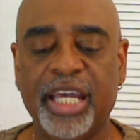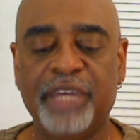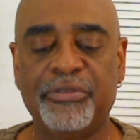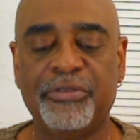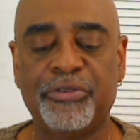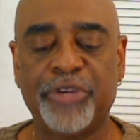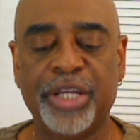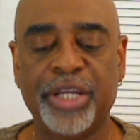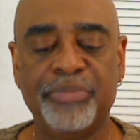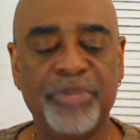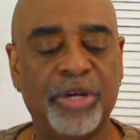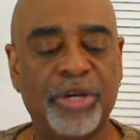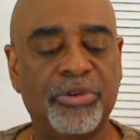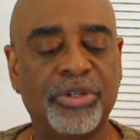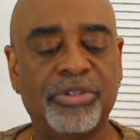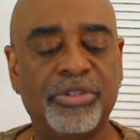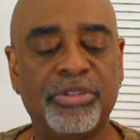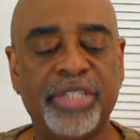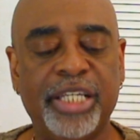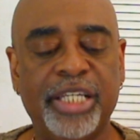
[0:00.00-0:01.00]
Every
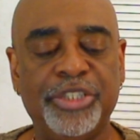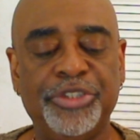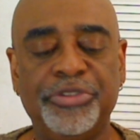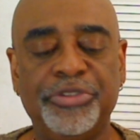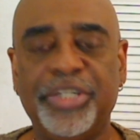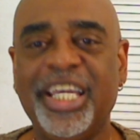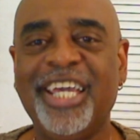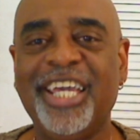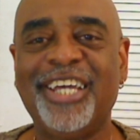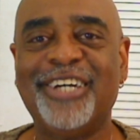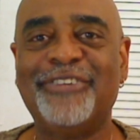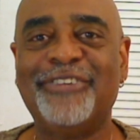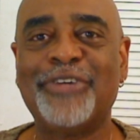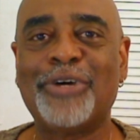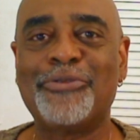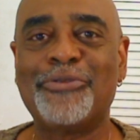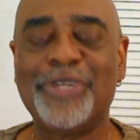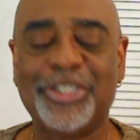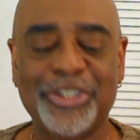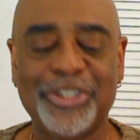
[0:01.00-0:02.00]
miracle that you
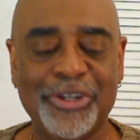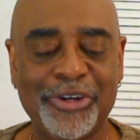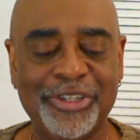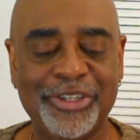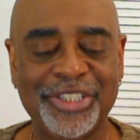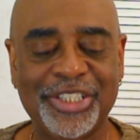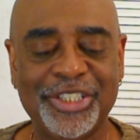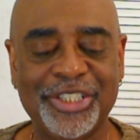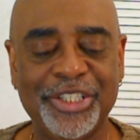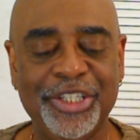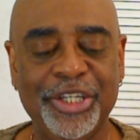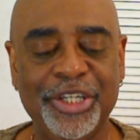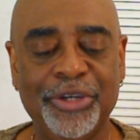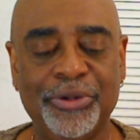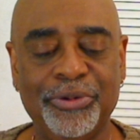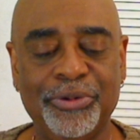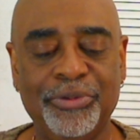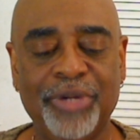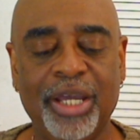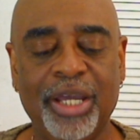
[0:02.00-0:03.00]
give returns to
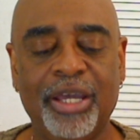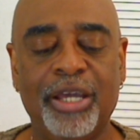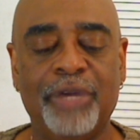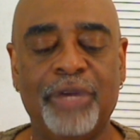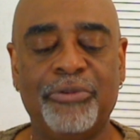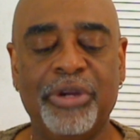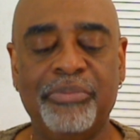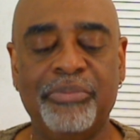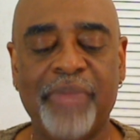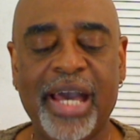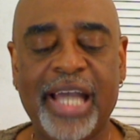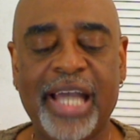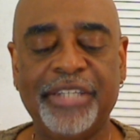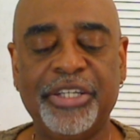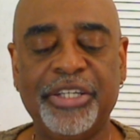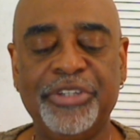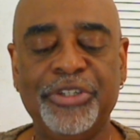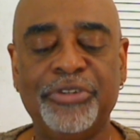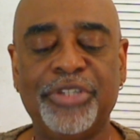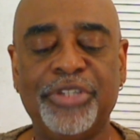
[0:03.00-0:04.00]
you,
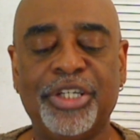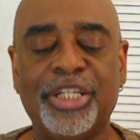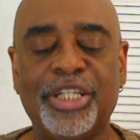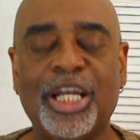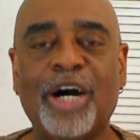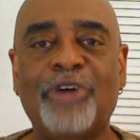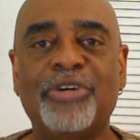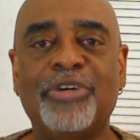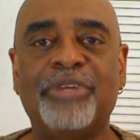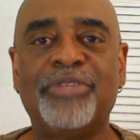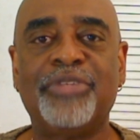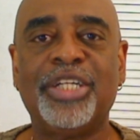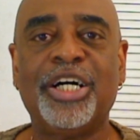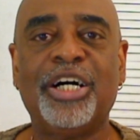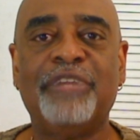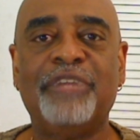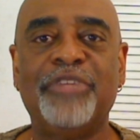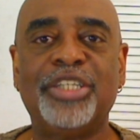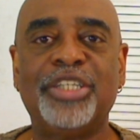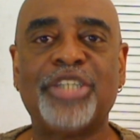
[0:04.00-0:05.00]
reminding you the law of
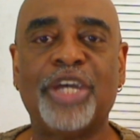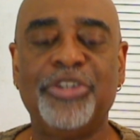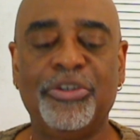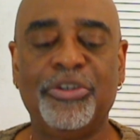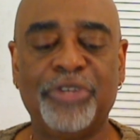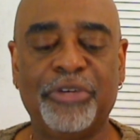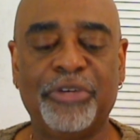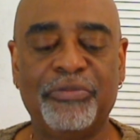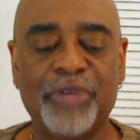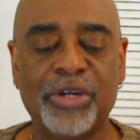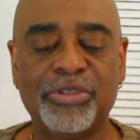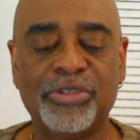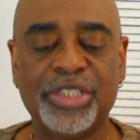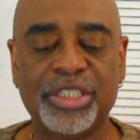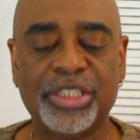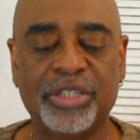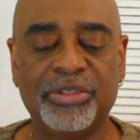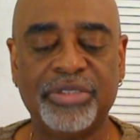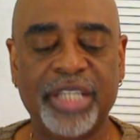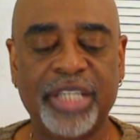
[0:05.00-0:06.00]
love is
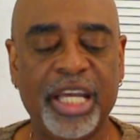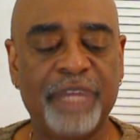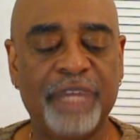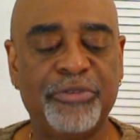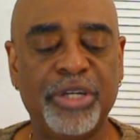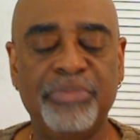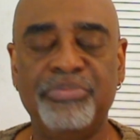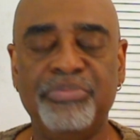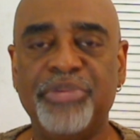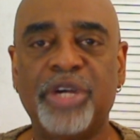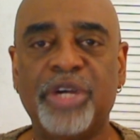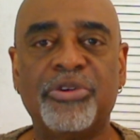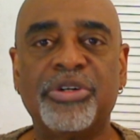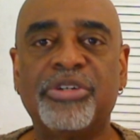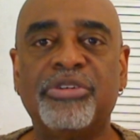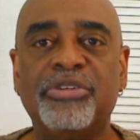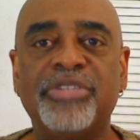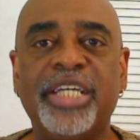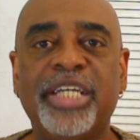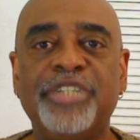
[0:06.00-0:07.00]
universal. Every
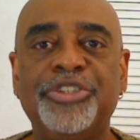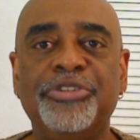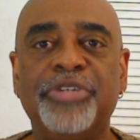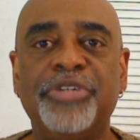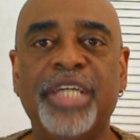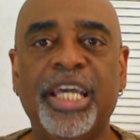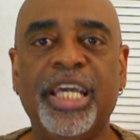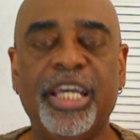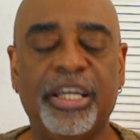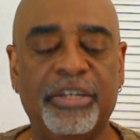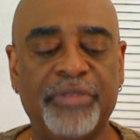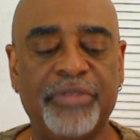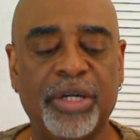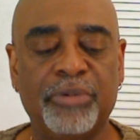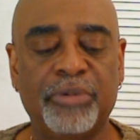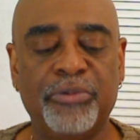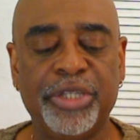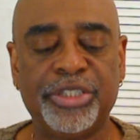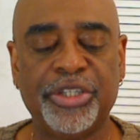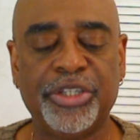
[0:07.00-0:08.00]
miracle that you
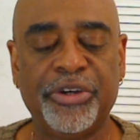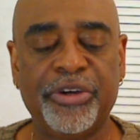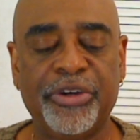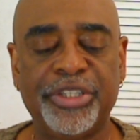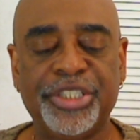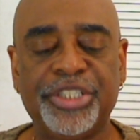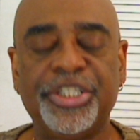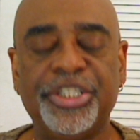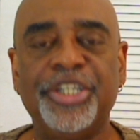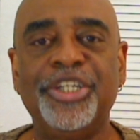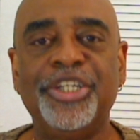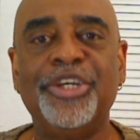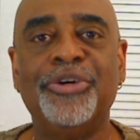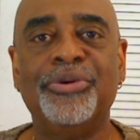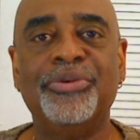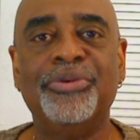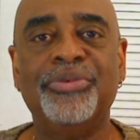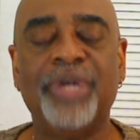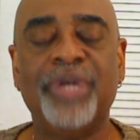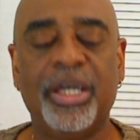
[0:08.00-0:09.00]
give returns to
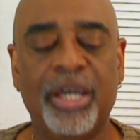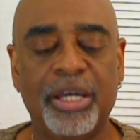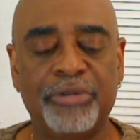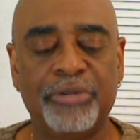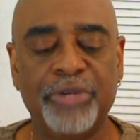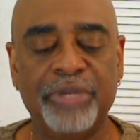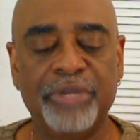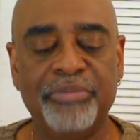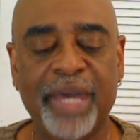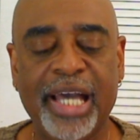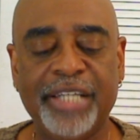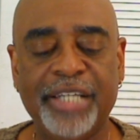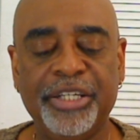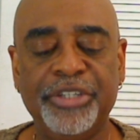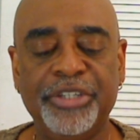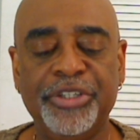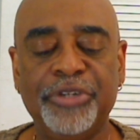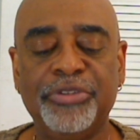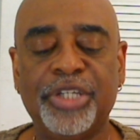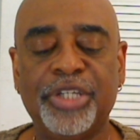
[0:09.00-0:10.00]
you,
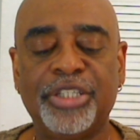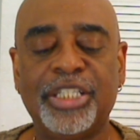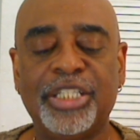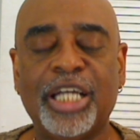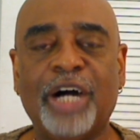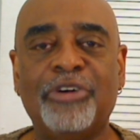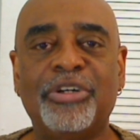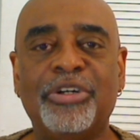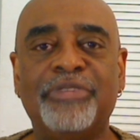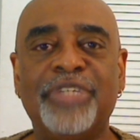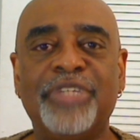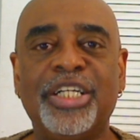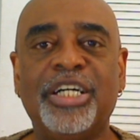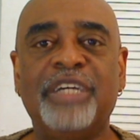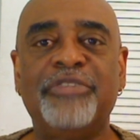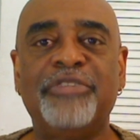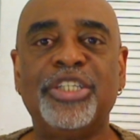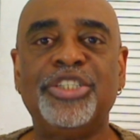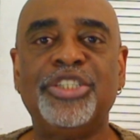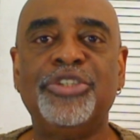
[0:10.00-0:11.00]
reminding you the law of
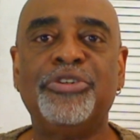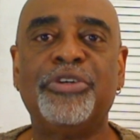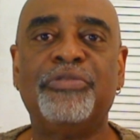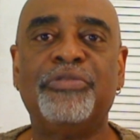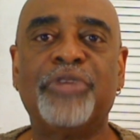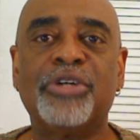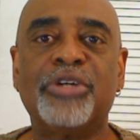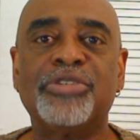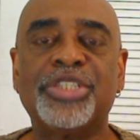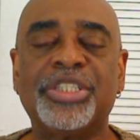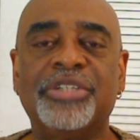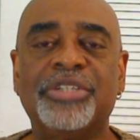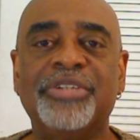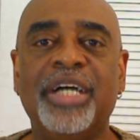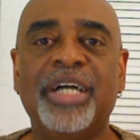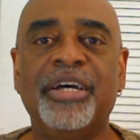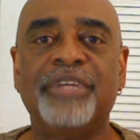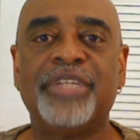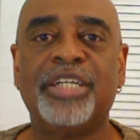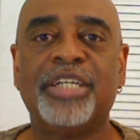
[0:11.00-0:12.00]
love is
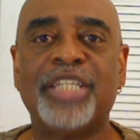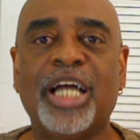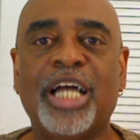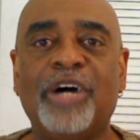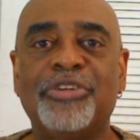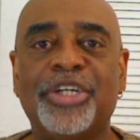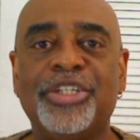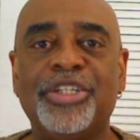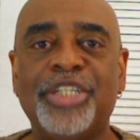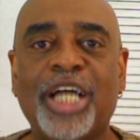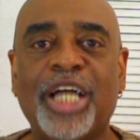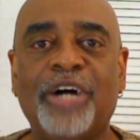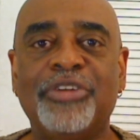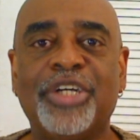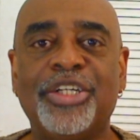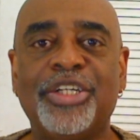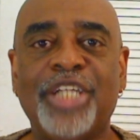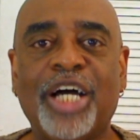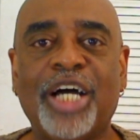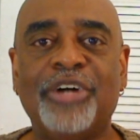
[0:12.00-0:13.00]
universal. The law, the
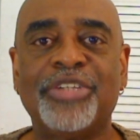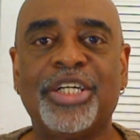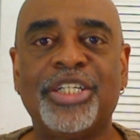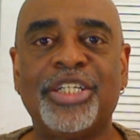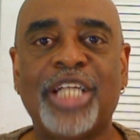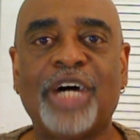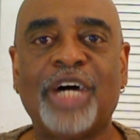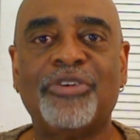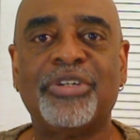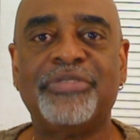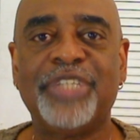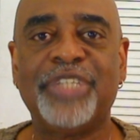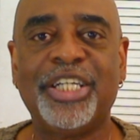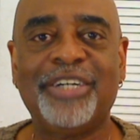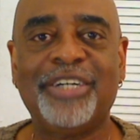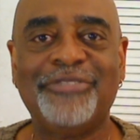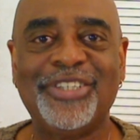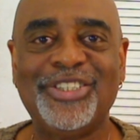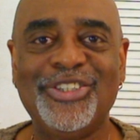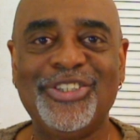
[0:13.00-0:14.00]
law, the law, the law of
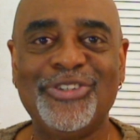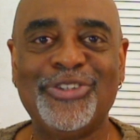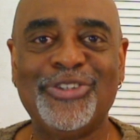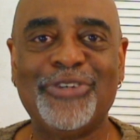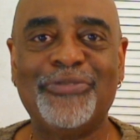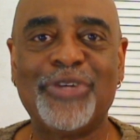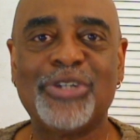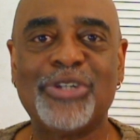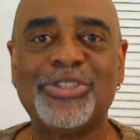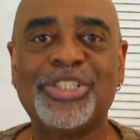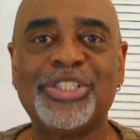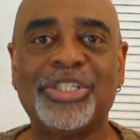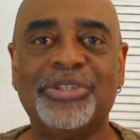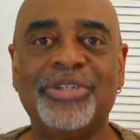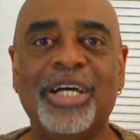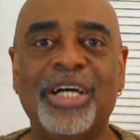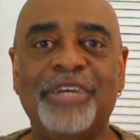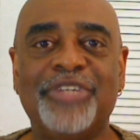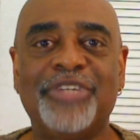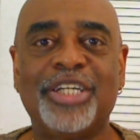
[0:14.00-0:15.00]
love is
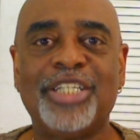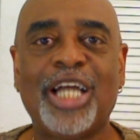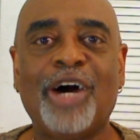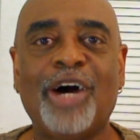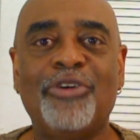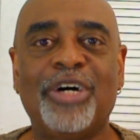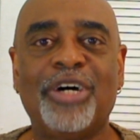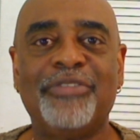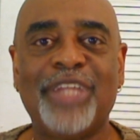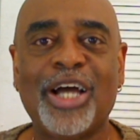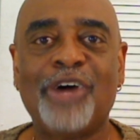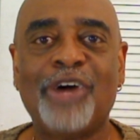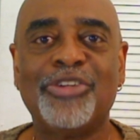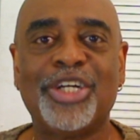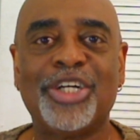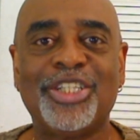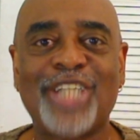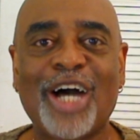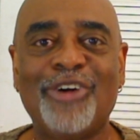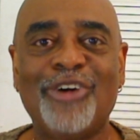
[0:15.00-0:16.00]
universal. The law of
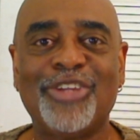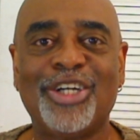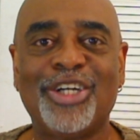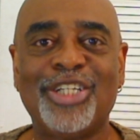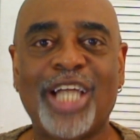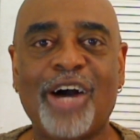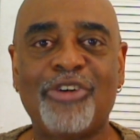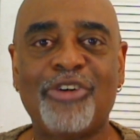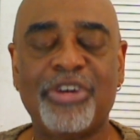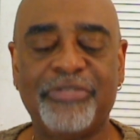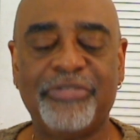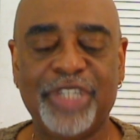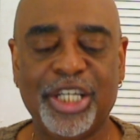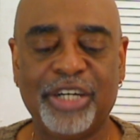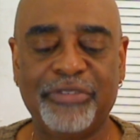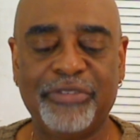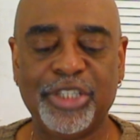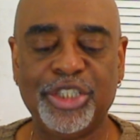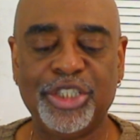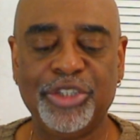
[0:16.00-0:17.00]
law, the law, the law of
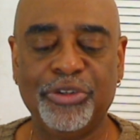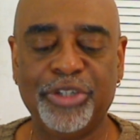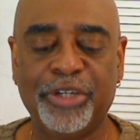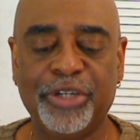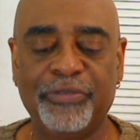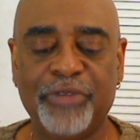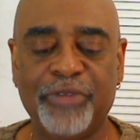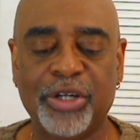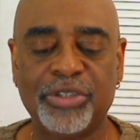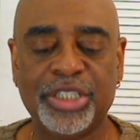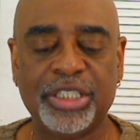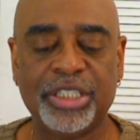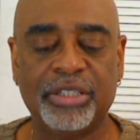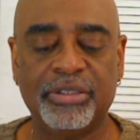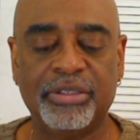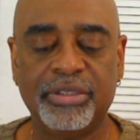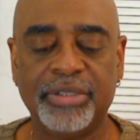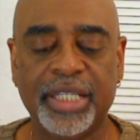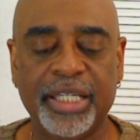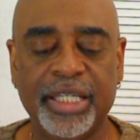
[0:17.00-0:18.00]
love is
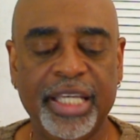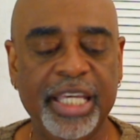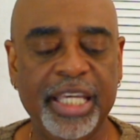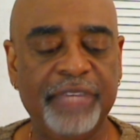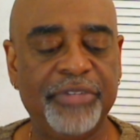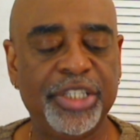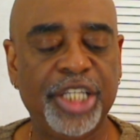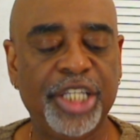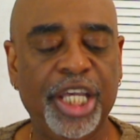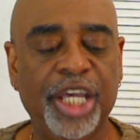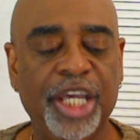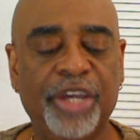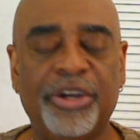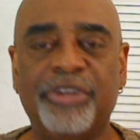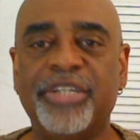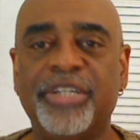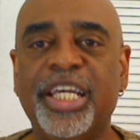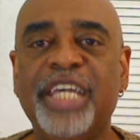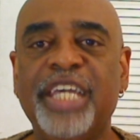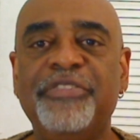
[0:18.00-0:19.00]
universal even
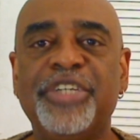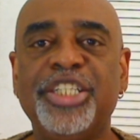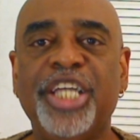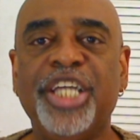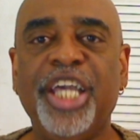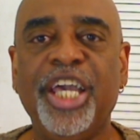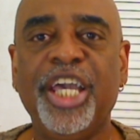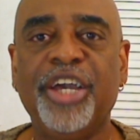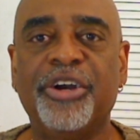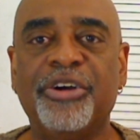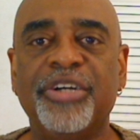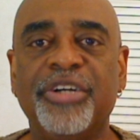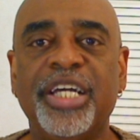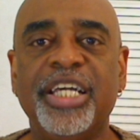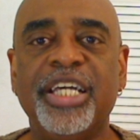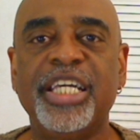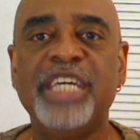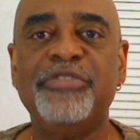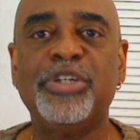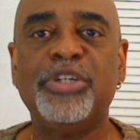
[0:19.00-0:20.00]
here, even here,
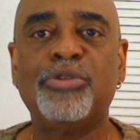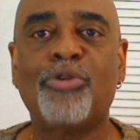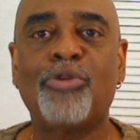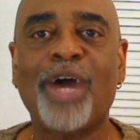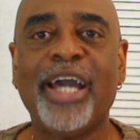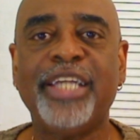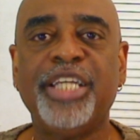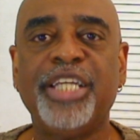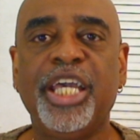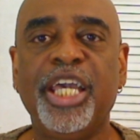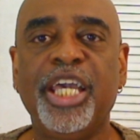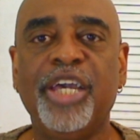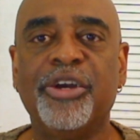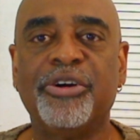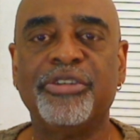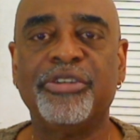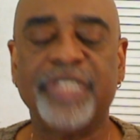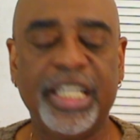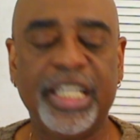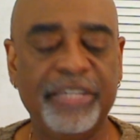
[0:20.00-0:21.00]
even right
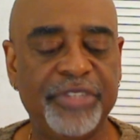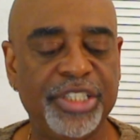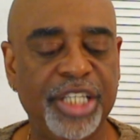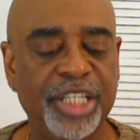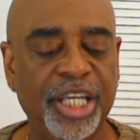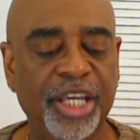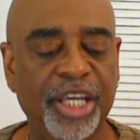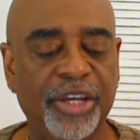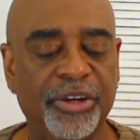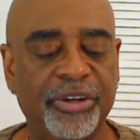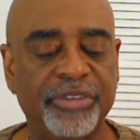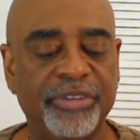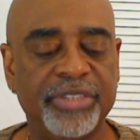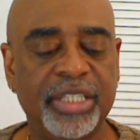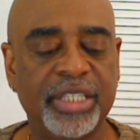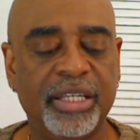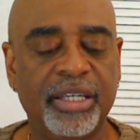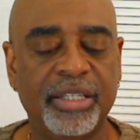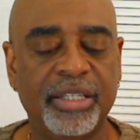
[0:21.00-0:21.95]
here, even here.